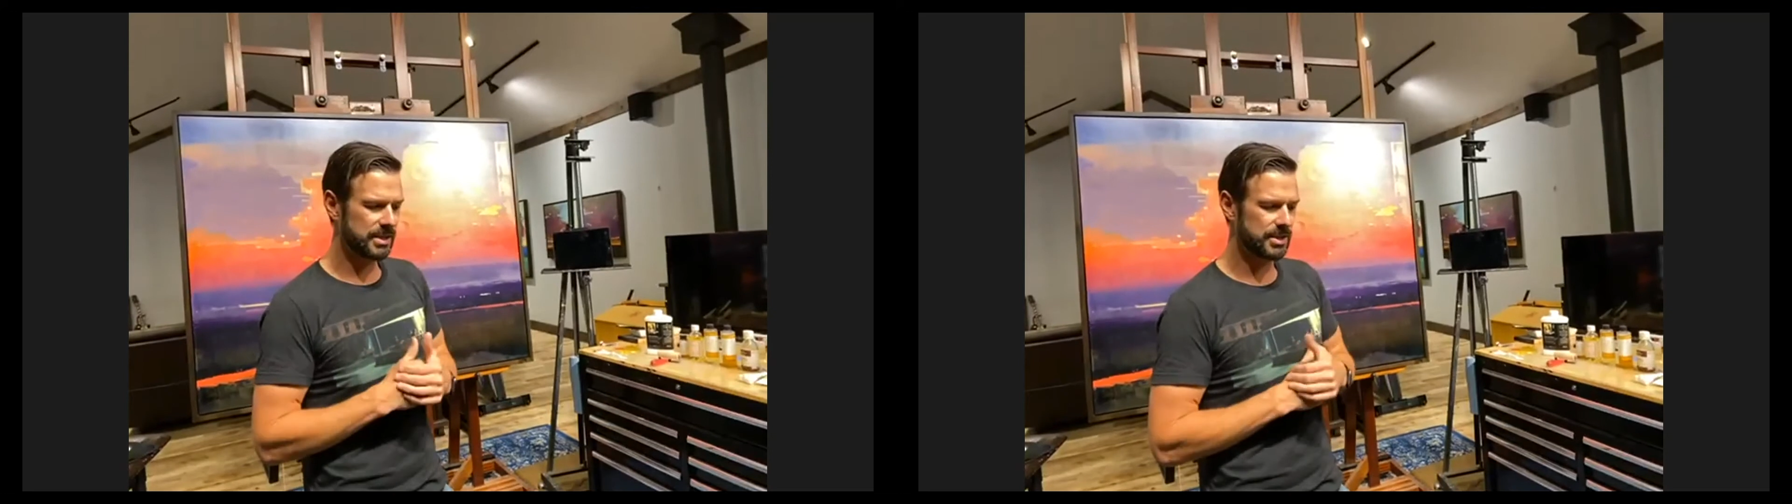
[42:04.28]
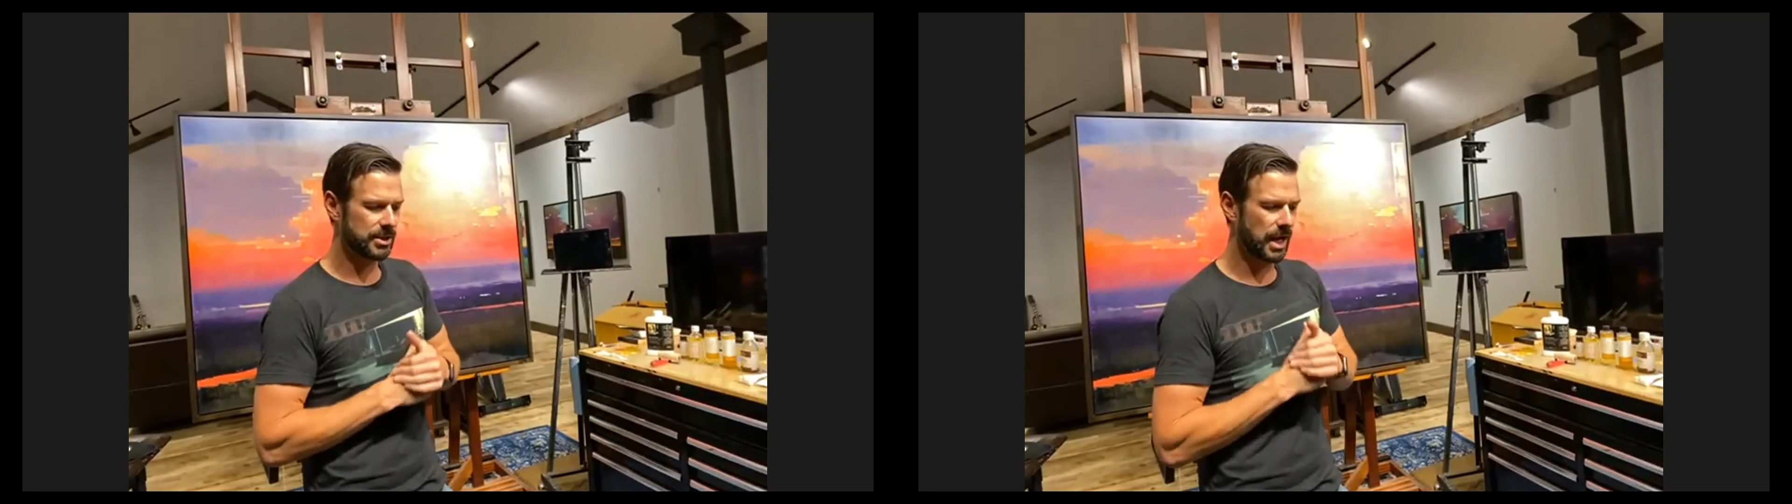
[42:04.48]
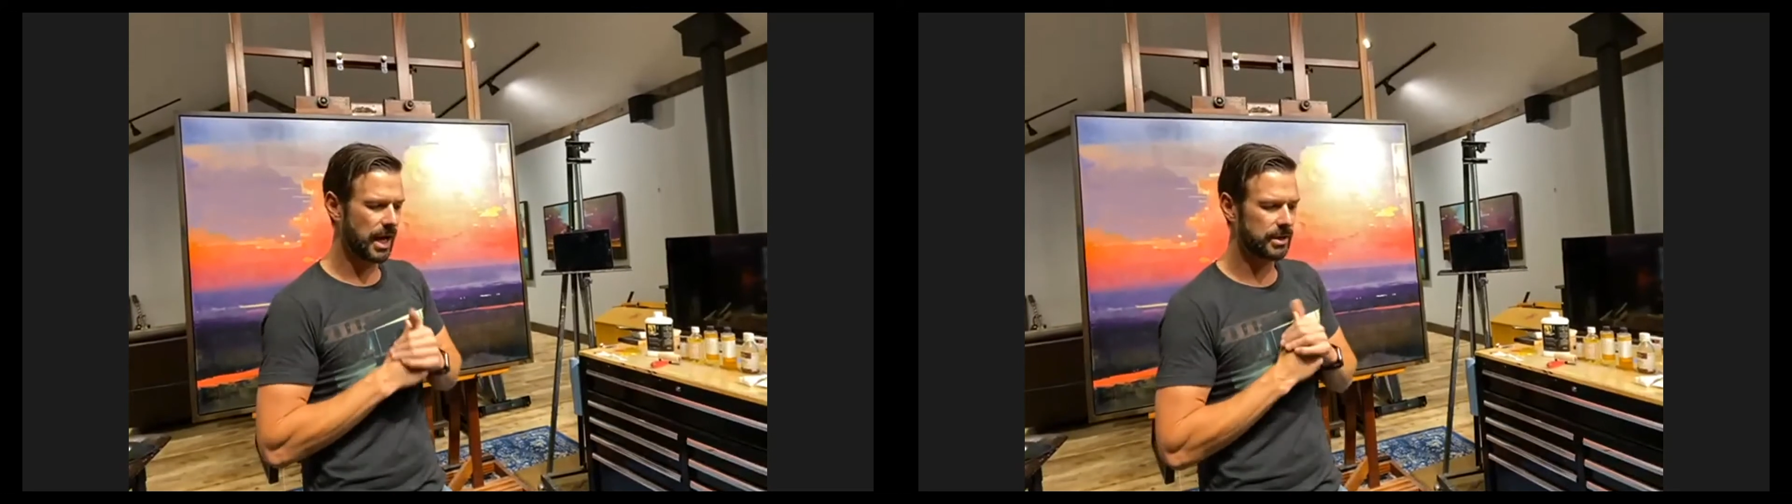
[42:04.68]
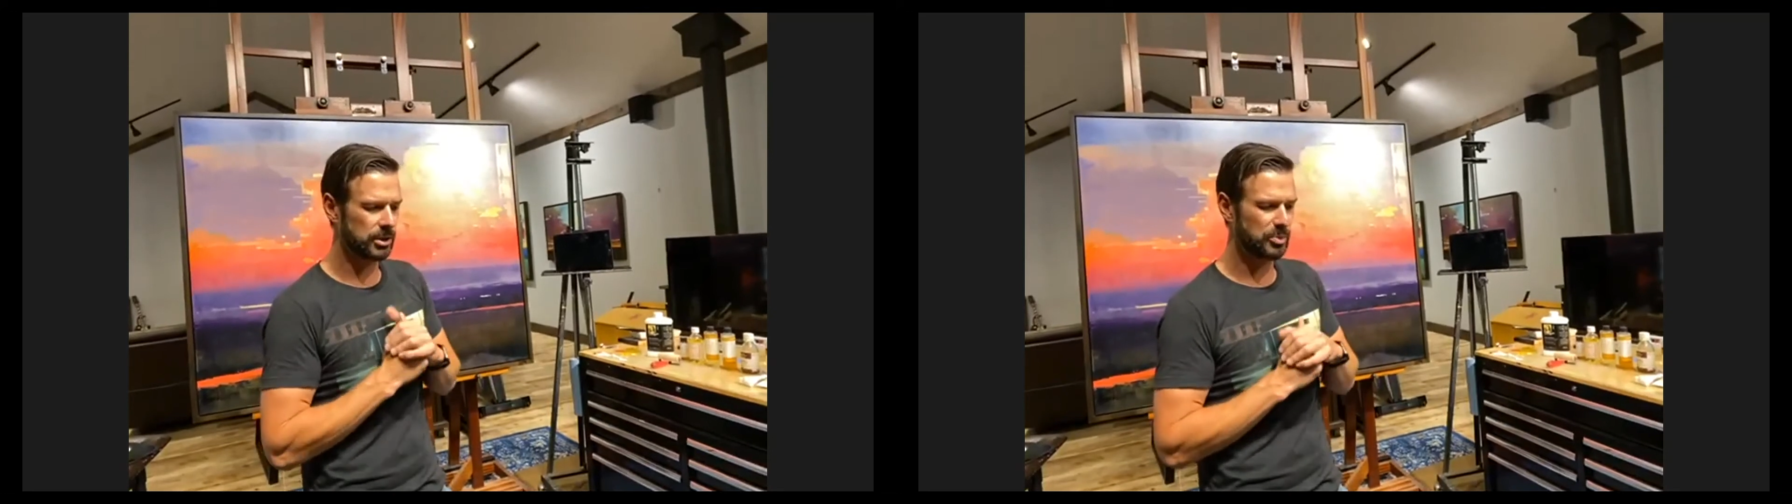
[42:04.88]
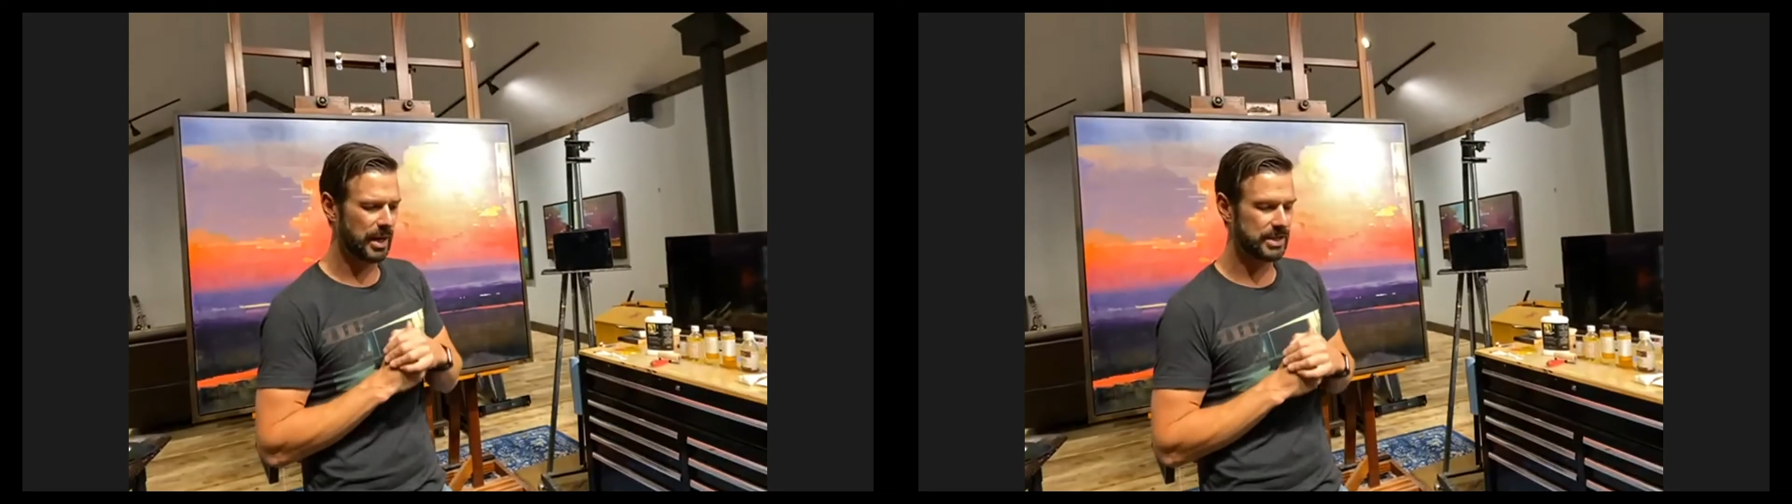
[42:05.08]
they're titled
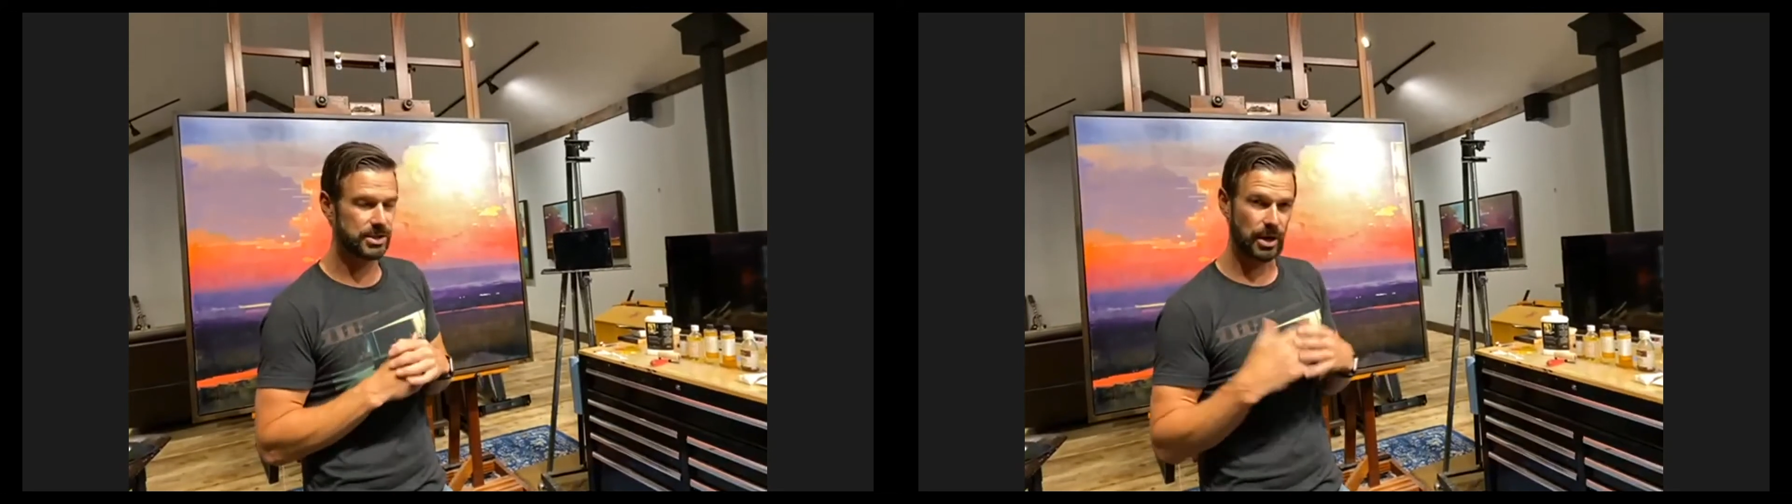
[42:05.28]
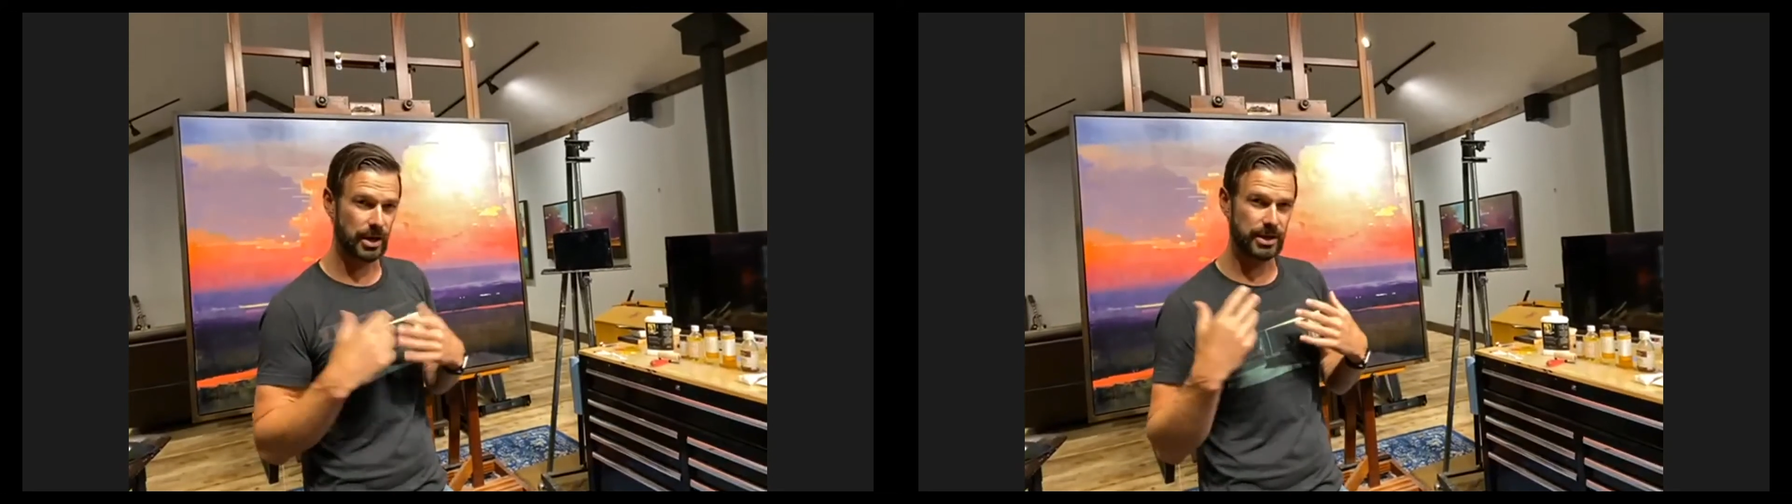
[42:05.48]
based on